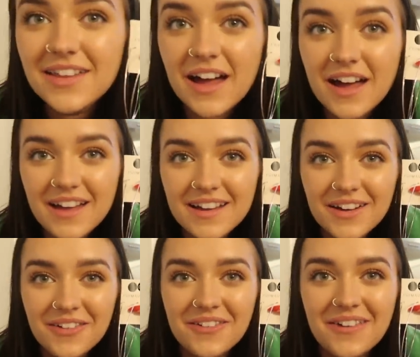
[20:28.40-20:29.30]
at that.
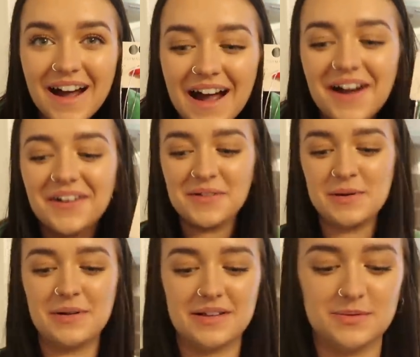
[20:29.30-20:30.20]
Wow, I
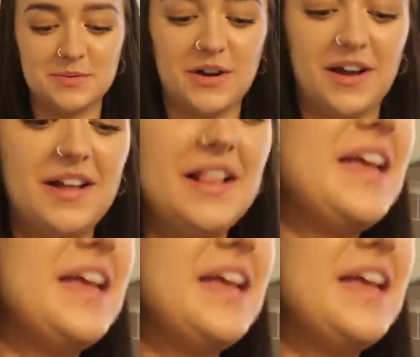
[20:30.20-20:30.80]
might wear them tomorrow.